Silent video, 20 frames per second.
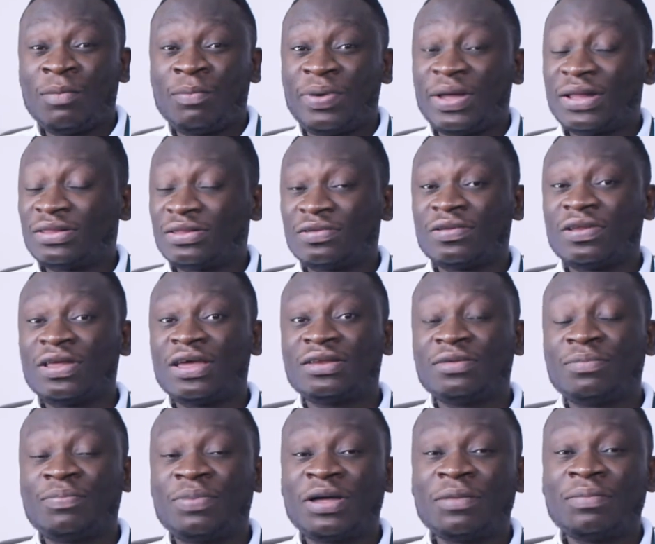particular
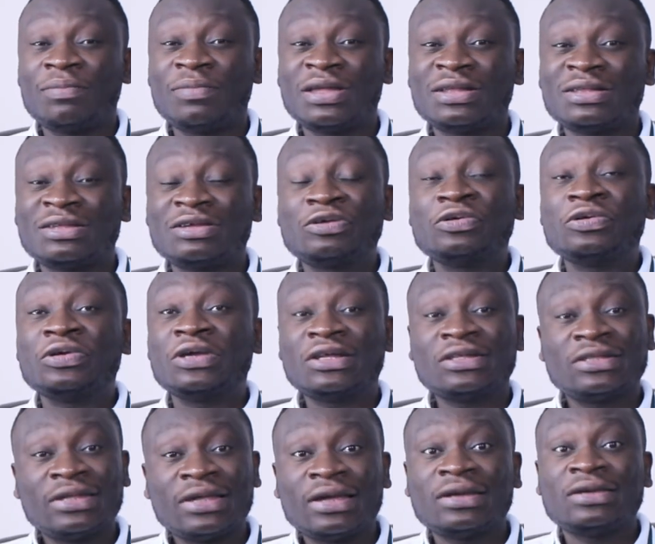department,
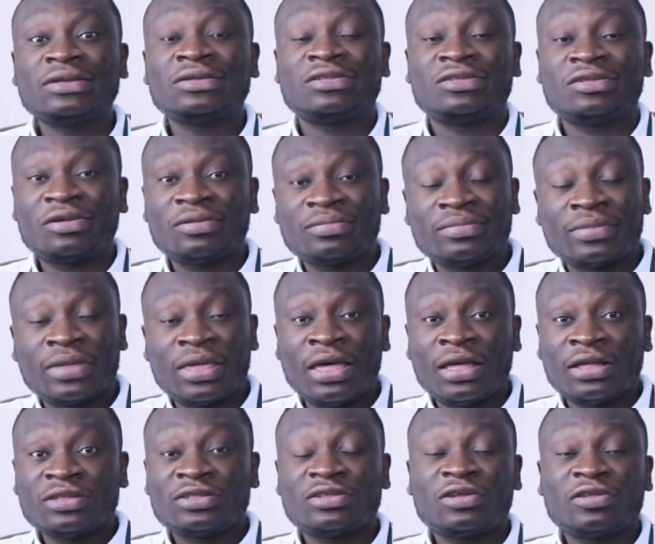created some
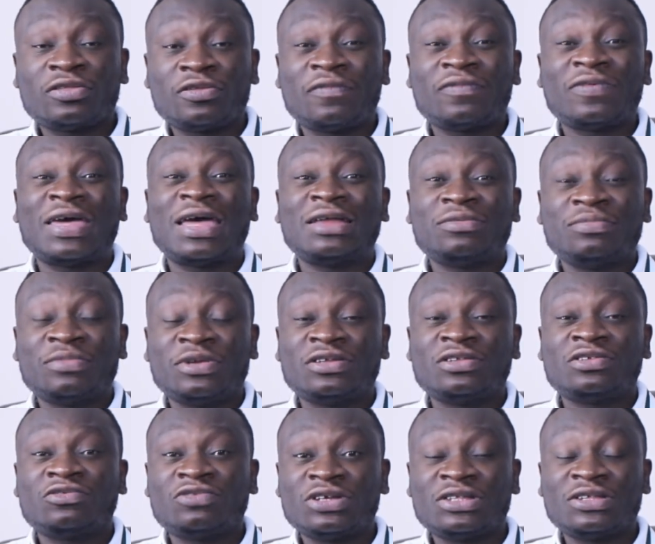sort of
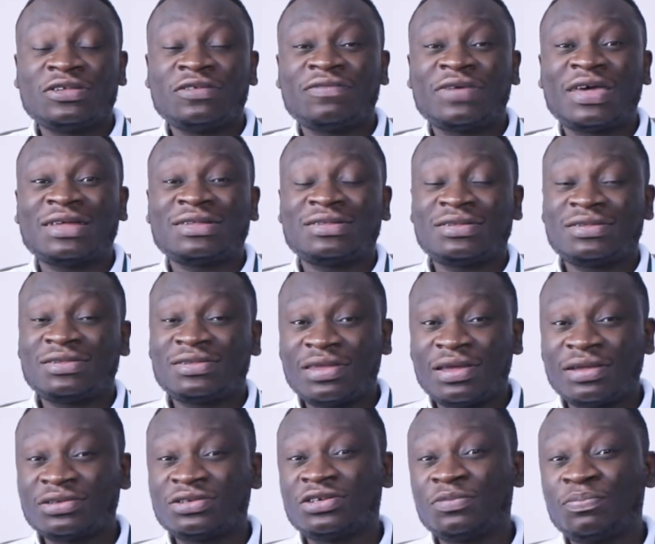administrative
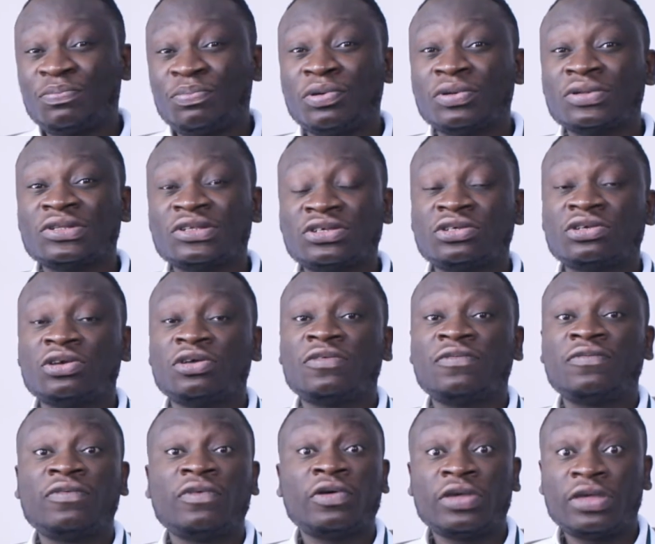assistantship position
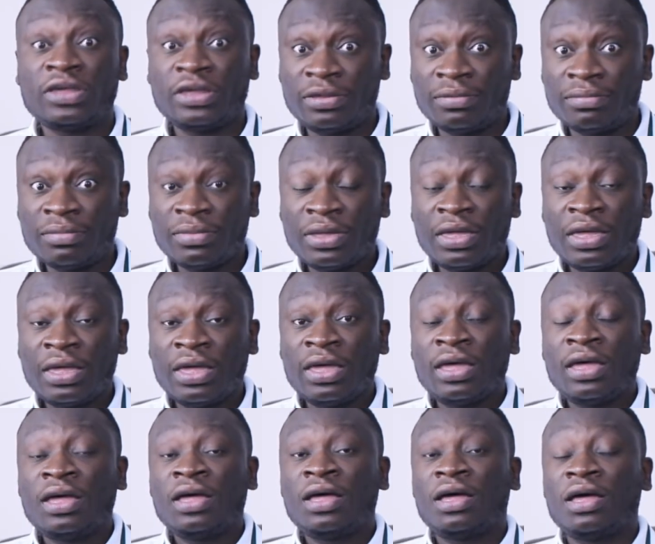for him,
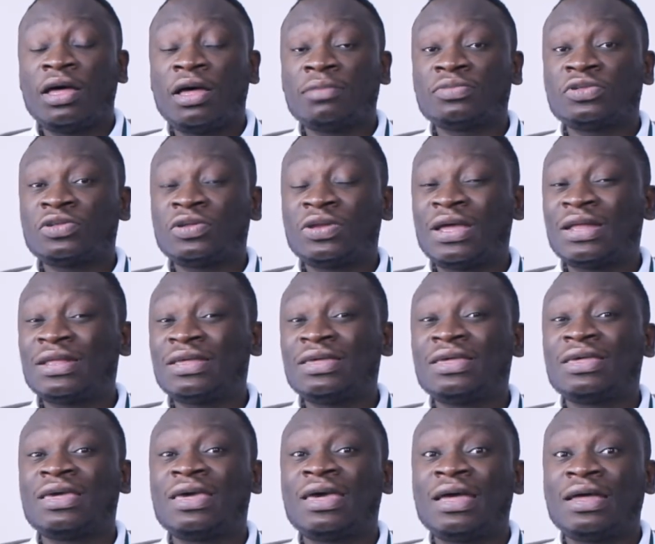so that
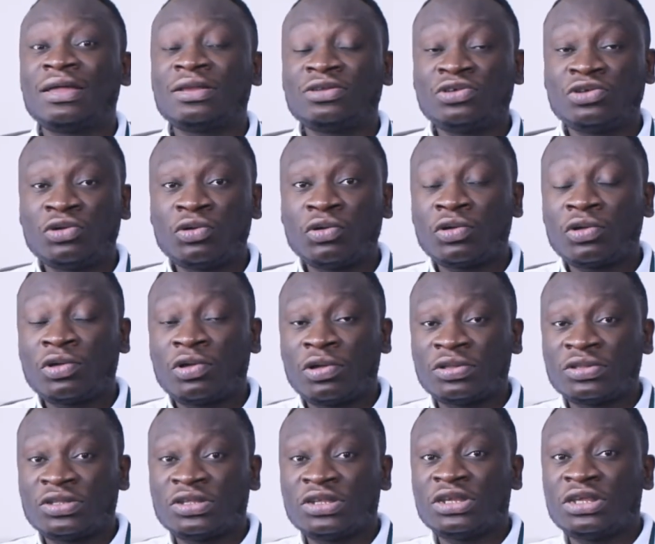he can,
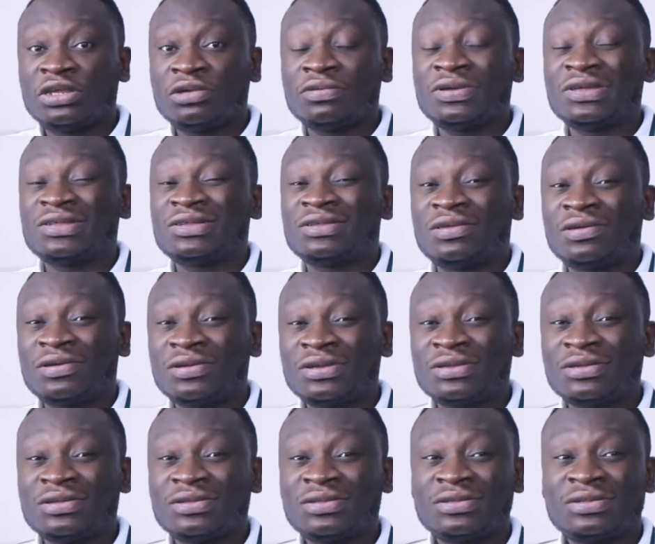continue his
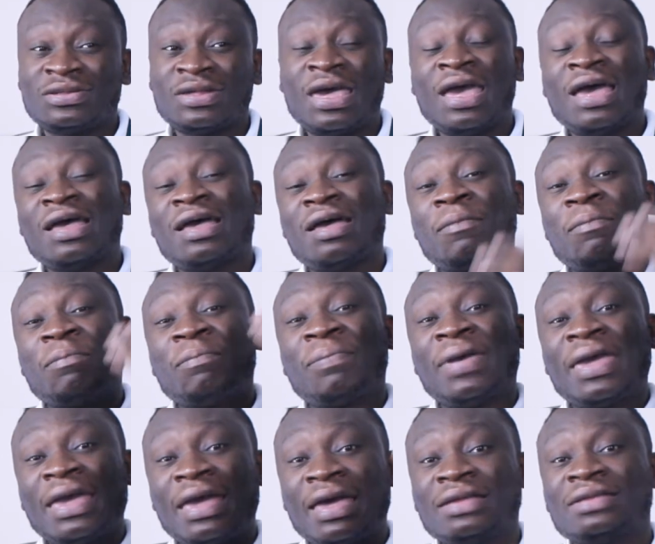studies
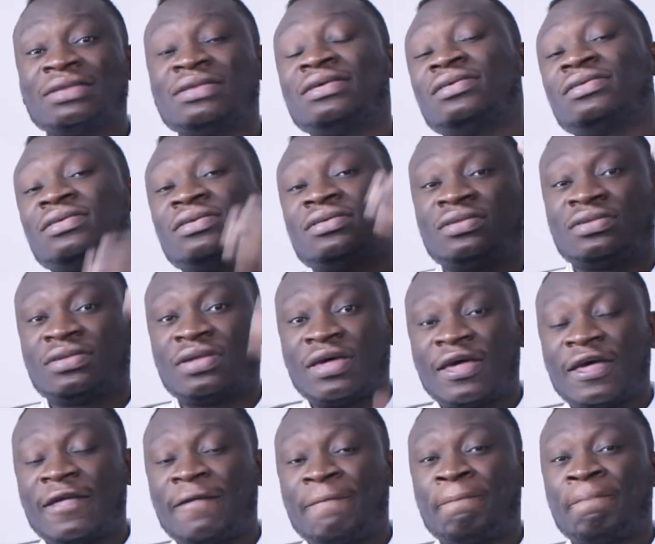pending the
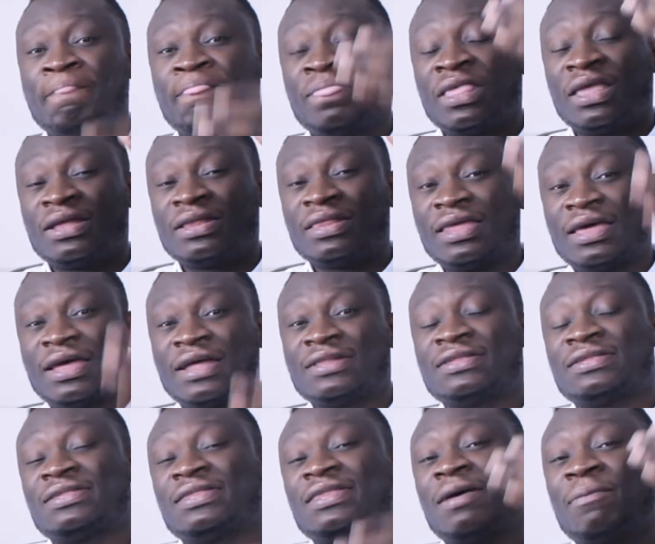time
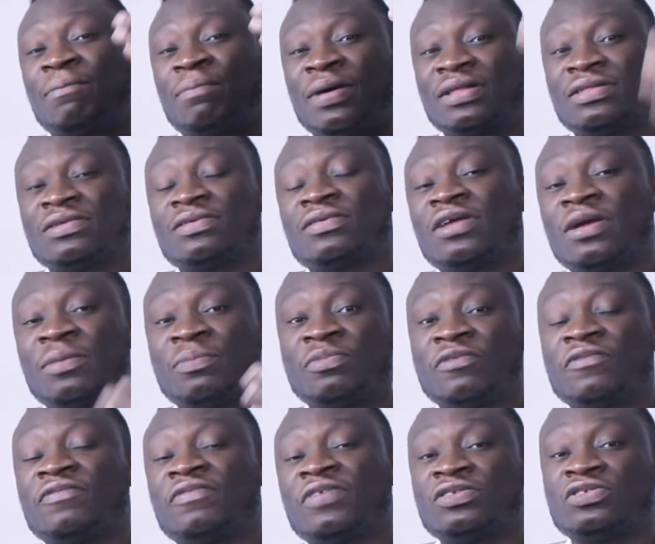that that particular
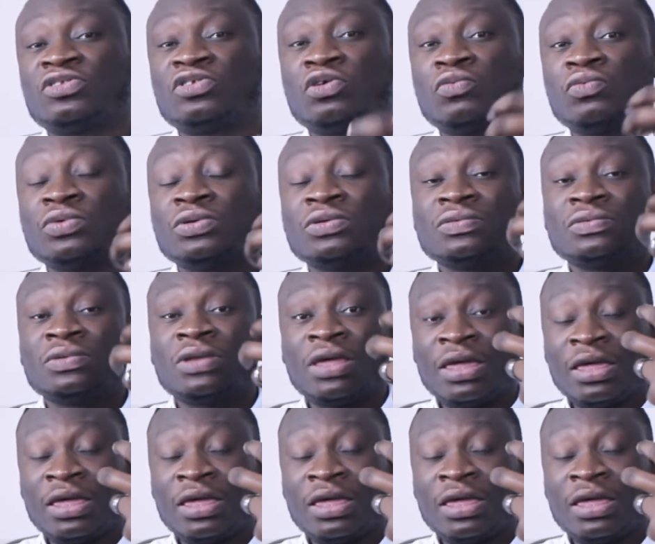professor will,